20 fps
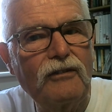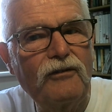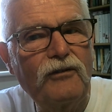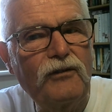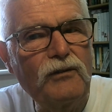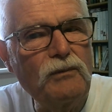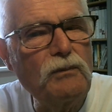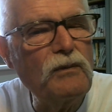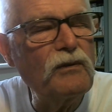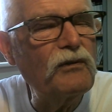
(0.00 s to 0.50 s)

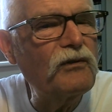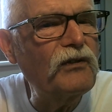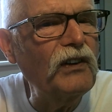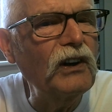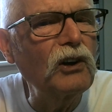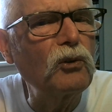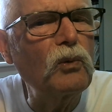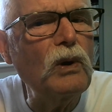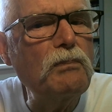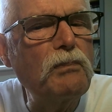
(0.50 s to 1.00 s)
f-
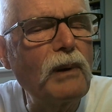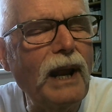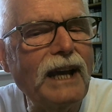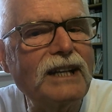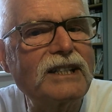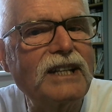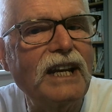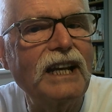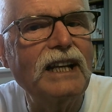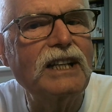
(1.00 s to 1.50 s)
filled with
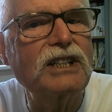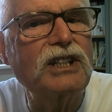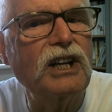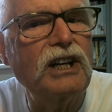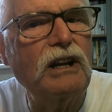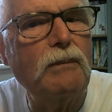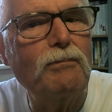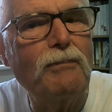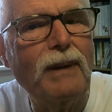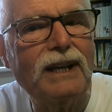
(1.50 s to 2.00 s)
blessings
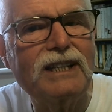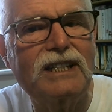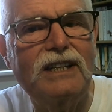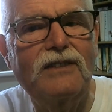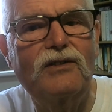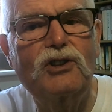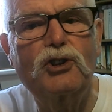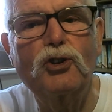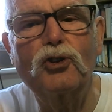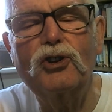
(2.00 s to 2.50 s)
and a
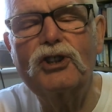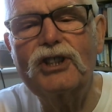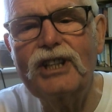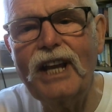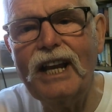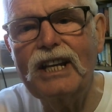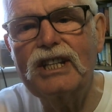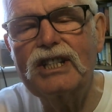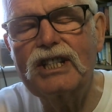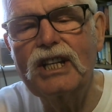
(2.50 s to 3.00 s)
massive
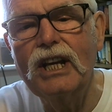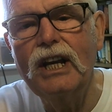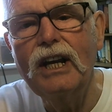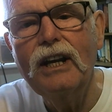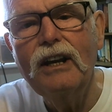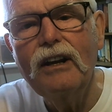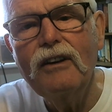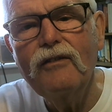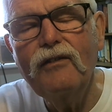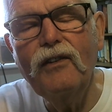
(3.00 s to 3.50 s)
success
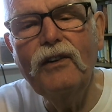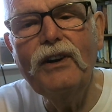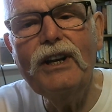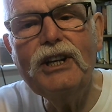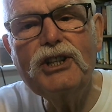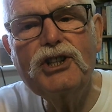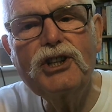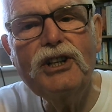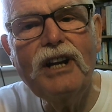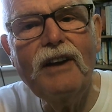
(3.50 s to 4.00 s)
for
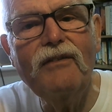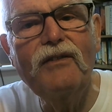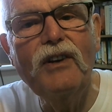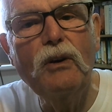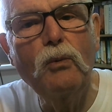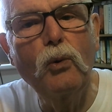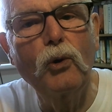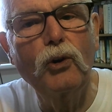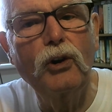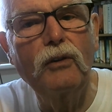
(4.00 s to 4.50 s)
each and
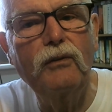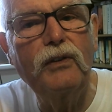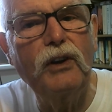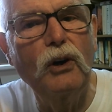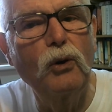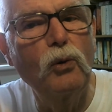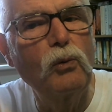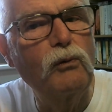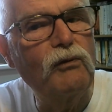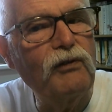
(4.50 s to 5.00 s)
every one of
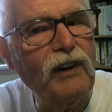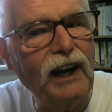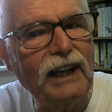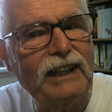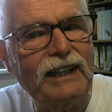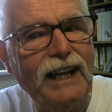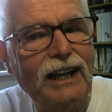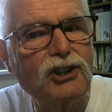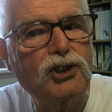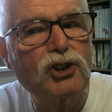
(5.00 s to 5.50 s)
you.
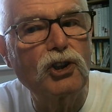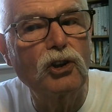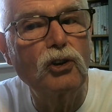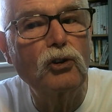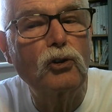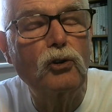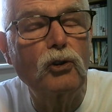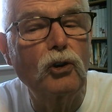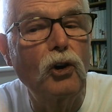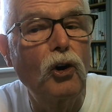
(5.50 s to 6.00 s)

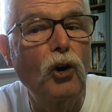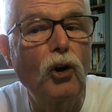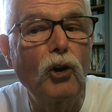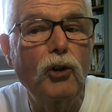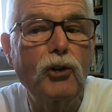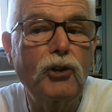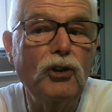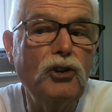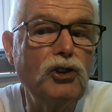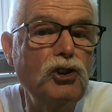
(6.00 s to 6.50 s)
Financial
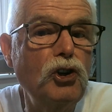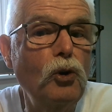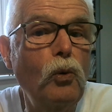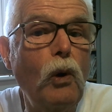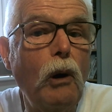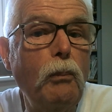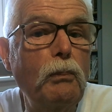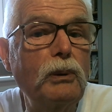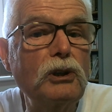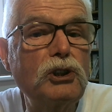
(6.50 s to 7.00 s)
growth,
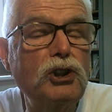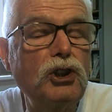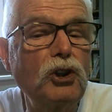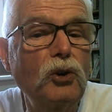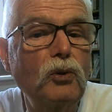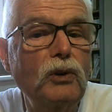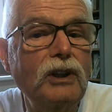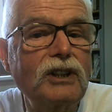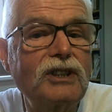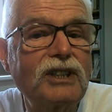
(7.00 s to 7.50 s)
new
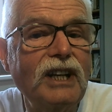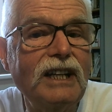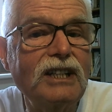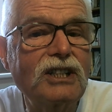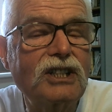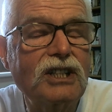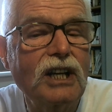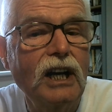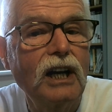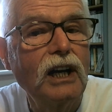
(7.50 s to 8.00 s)

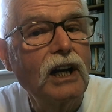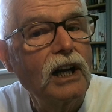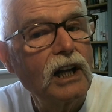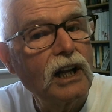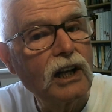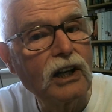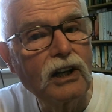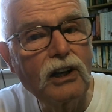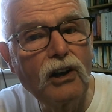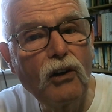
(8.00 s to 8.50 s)
opportunities,
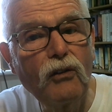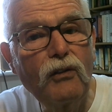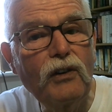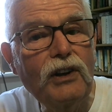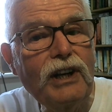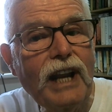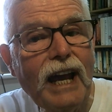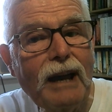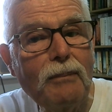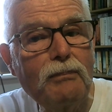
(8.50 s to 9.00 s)

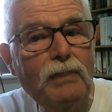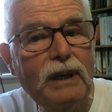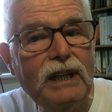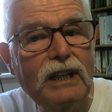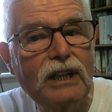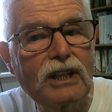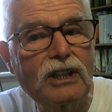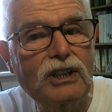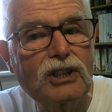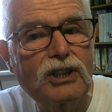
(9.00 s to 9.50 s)
love and
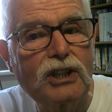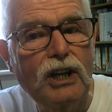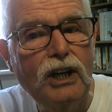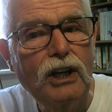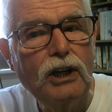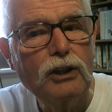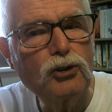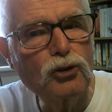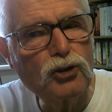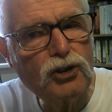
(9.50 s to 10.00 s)
happiness.
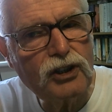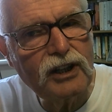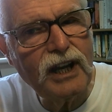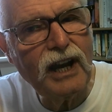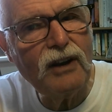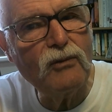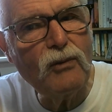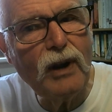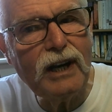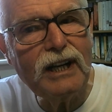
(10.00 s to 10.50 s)
Just
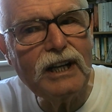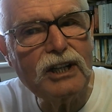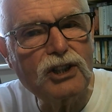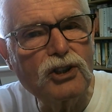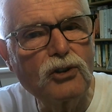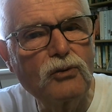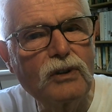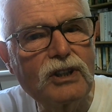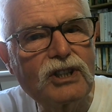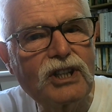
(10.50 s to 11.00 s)
get
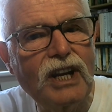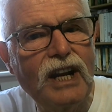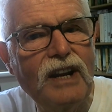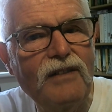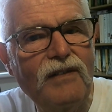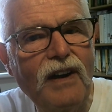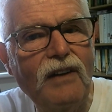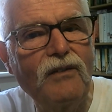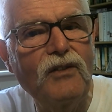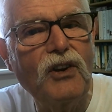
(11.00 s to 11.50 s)
ready to
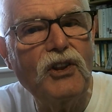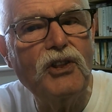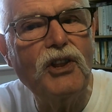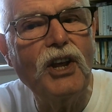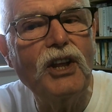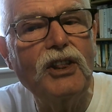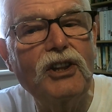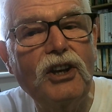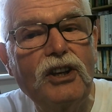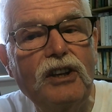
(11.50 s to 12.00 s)
receive
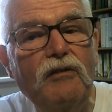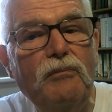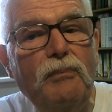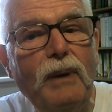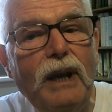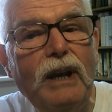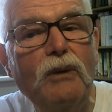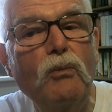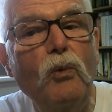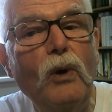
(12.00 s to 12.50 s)
everything that
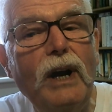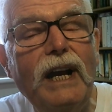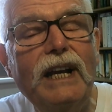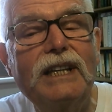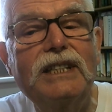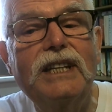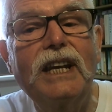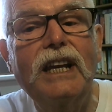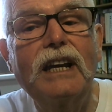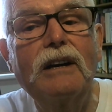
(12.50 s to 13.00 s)
you've been
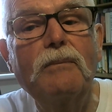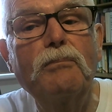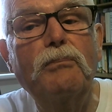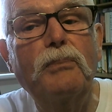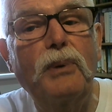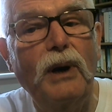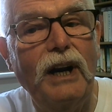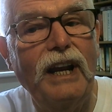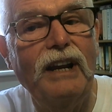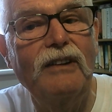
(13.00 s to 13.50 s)
waiting
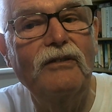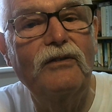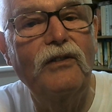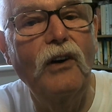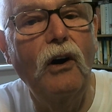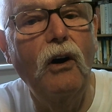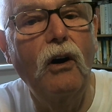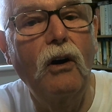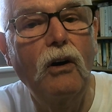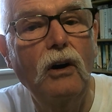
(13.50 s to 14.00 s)
and praying
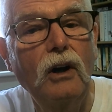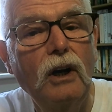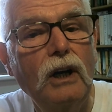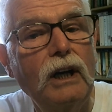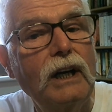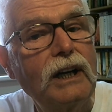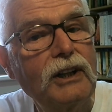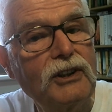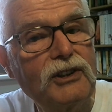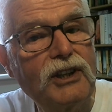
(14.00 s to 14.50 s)
for
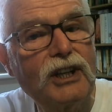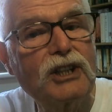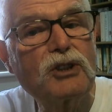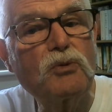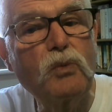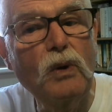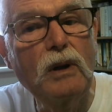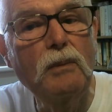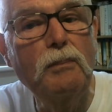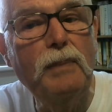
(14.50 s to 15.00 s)
and
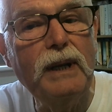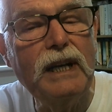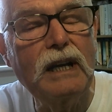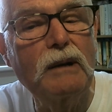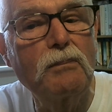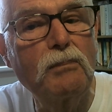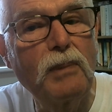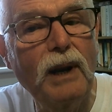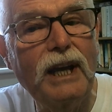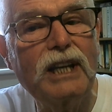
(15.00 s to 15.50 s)
this will
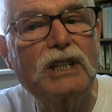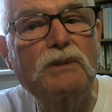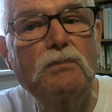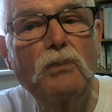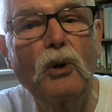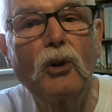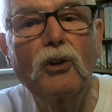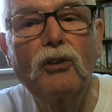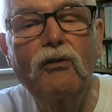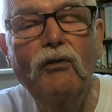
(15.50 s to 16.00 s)
be a
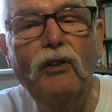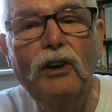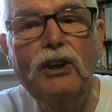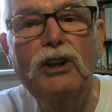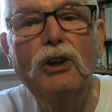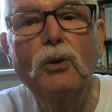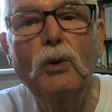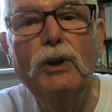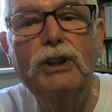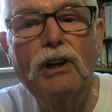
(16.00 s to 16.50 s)
blessed month for
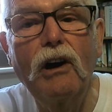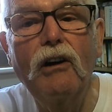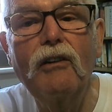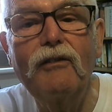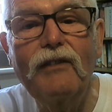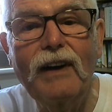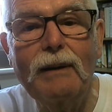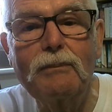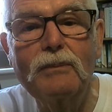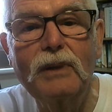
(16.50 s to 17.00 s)
you and
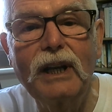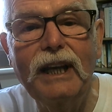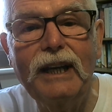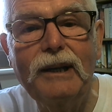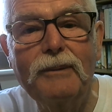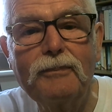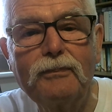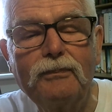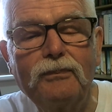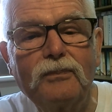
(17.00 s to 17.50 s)
your
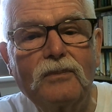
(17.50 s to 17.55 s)
family.